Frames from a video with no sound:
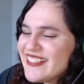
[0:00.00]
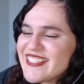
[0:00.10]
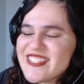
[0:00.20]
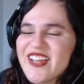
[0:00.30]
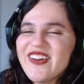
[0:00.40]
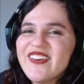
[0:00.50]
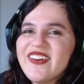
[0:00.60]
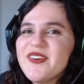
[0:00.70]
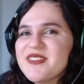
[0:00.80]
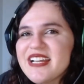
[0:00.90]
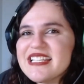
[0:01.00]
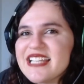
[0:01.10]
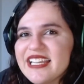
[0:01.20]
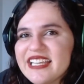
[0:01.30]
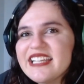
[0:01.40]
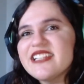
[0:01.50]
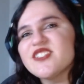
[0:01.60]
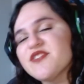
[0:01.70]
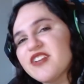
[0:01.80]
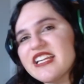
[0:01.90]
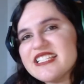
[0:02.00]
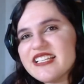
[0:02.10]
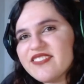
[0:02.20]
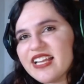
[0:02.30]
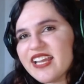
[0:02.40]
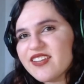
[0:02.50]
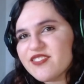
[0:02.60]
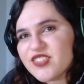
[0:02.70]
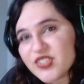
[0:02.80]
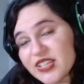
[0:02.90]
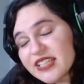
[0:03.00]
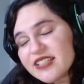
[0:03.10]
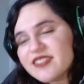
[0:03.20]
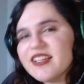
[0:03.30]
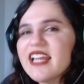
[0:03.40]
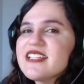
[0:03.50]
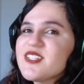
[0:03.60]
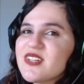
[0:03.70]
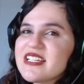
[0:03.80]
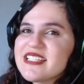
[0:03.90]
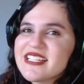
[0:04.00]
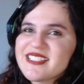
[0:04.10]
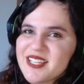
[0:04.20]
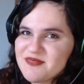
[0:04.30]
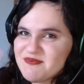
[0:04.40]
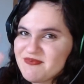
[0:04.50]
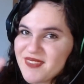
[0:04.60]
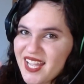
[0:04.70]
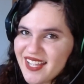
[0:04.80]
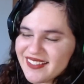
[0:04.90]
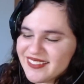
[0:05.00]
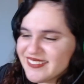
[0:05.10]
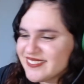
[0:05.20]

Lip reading: So hope you guys like it. Don't forget to leave a like if you did, and see you guys next time. Bye.